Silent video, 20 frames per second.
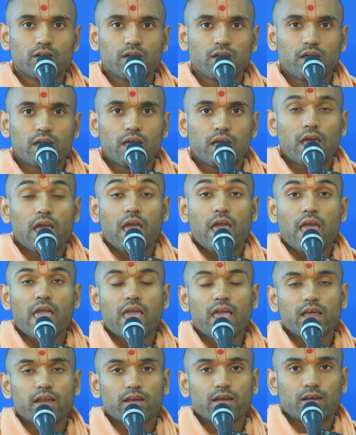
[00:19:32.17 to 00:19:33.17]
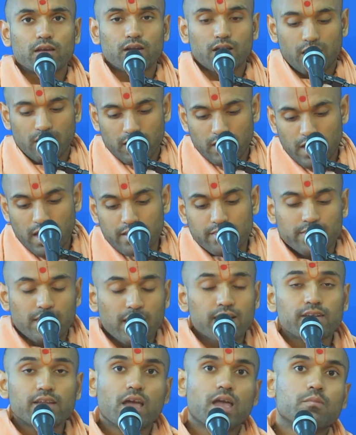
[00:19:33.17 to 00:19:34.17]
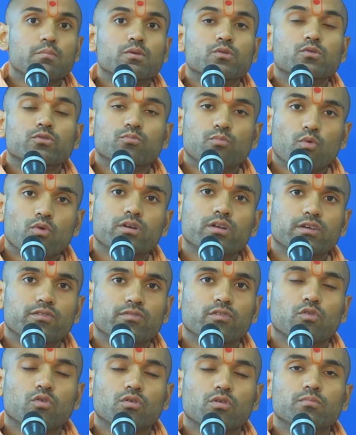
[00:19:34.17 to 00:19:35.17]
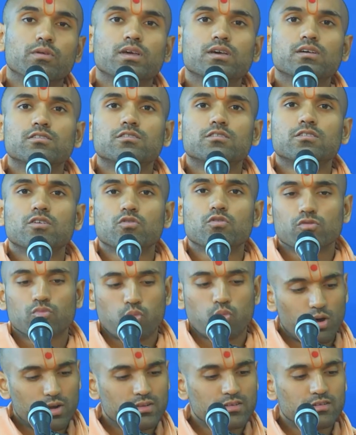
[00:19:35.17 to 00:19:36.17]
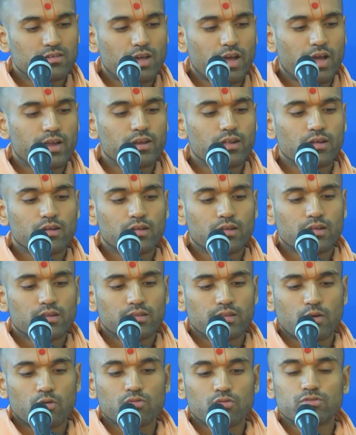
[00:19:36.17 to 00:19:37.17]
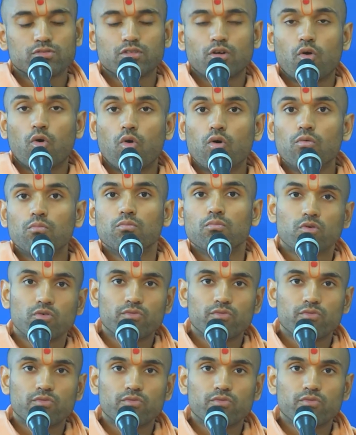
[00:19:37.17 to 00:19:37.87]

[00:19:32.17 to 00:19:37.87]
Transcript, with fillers: and at that time, it was more difficult because there was one side that was the whole movement,